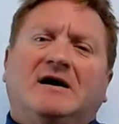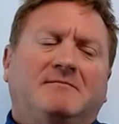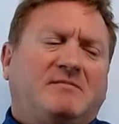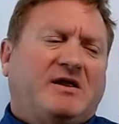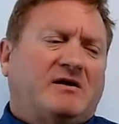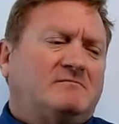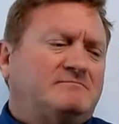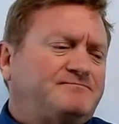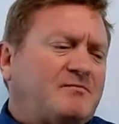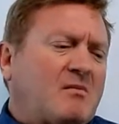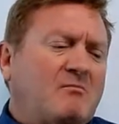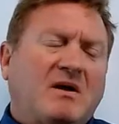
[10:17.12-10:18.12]
you know,
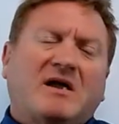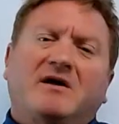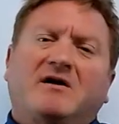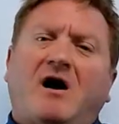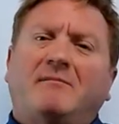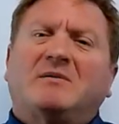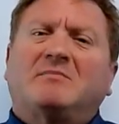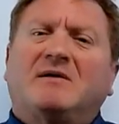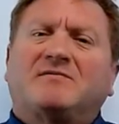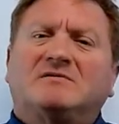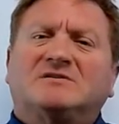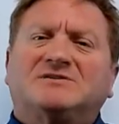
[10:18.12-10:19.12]
making a comment about
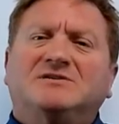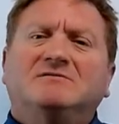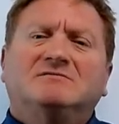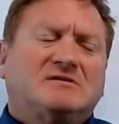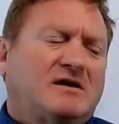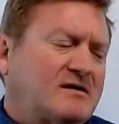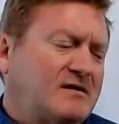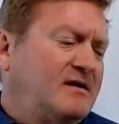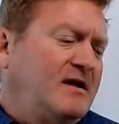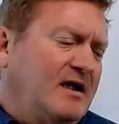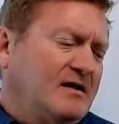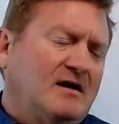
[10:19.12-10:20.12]
their shoes, like,
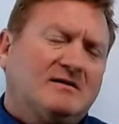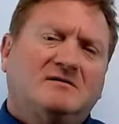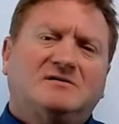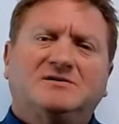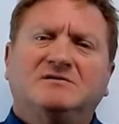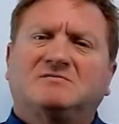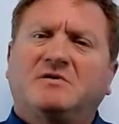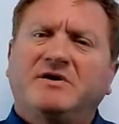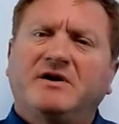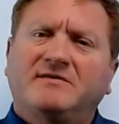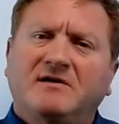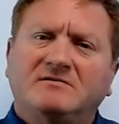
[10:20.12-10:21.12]
hey, I like those shoes, where'd you
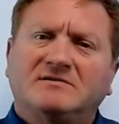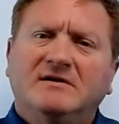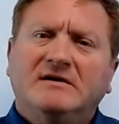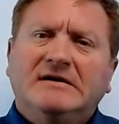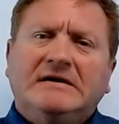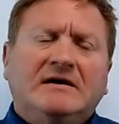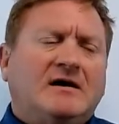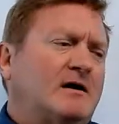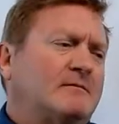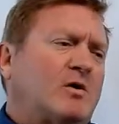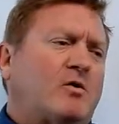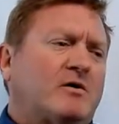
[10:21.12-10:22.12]
get those?
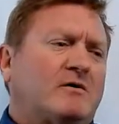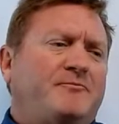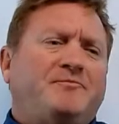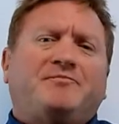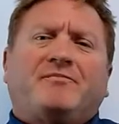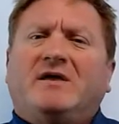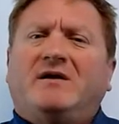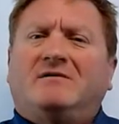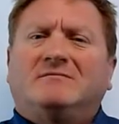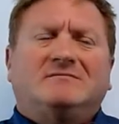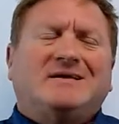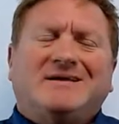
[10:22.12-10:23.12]
Or, you
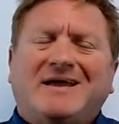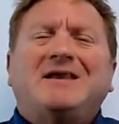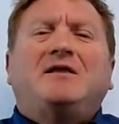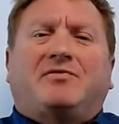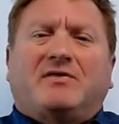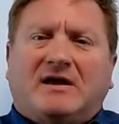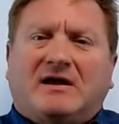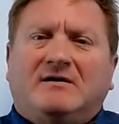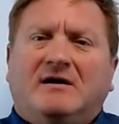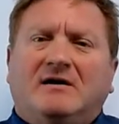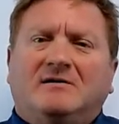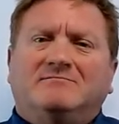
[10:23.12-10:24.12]
know, anything,
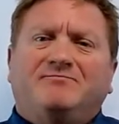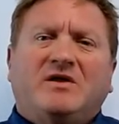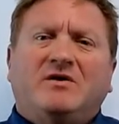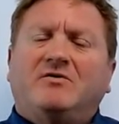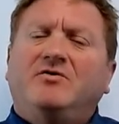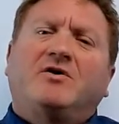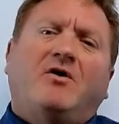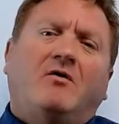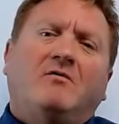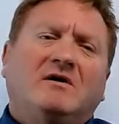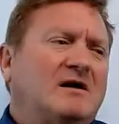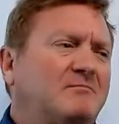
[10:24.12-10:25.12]
you know, you can
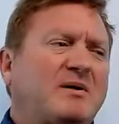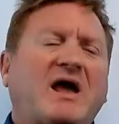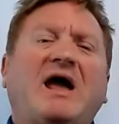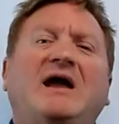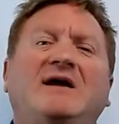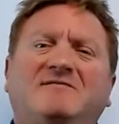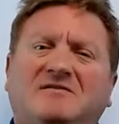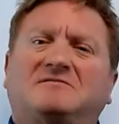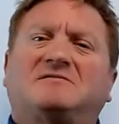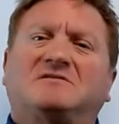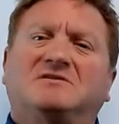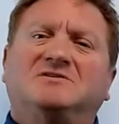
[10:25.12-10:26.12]
all, behavior
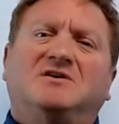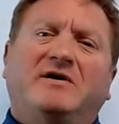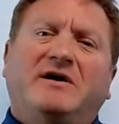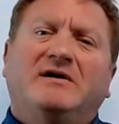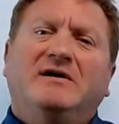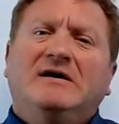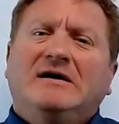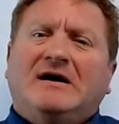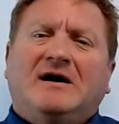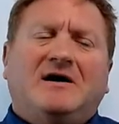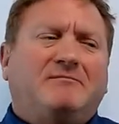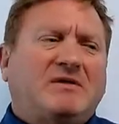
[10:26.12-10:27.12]
that they're doing.
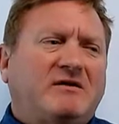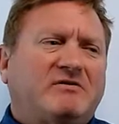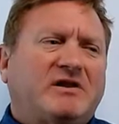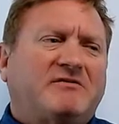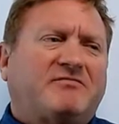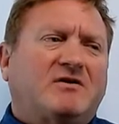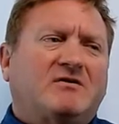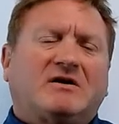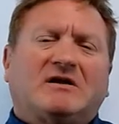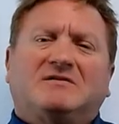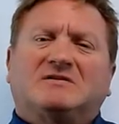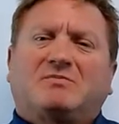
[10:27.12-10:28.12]
Even if you're looking
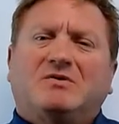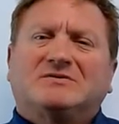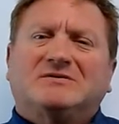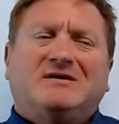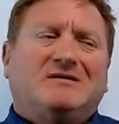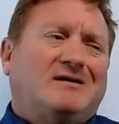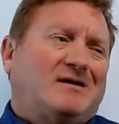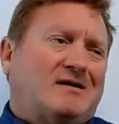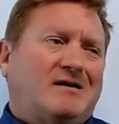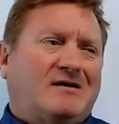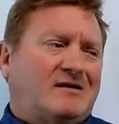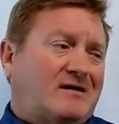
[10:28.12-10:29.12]
at this person, you're like,
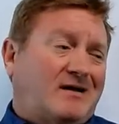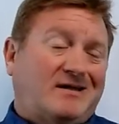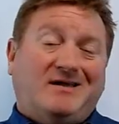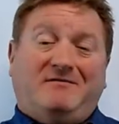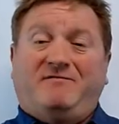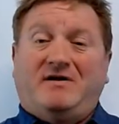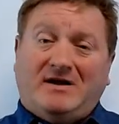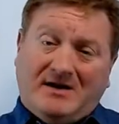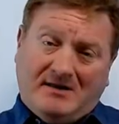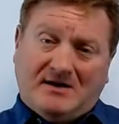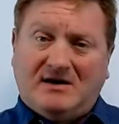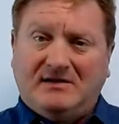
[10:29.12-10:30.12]
I can't find
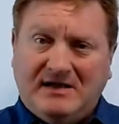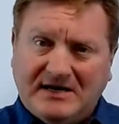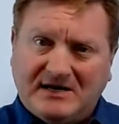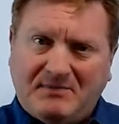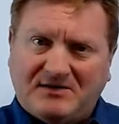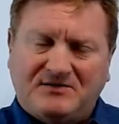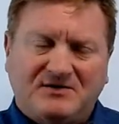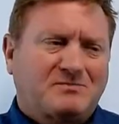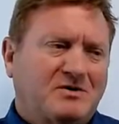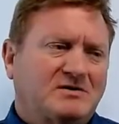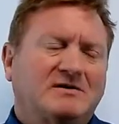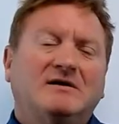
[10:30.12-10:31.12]
anything I like about this person.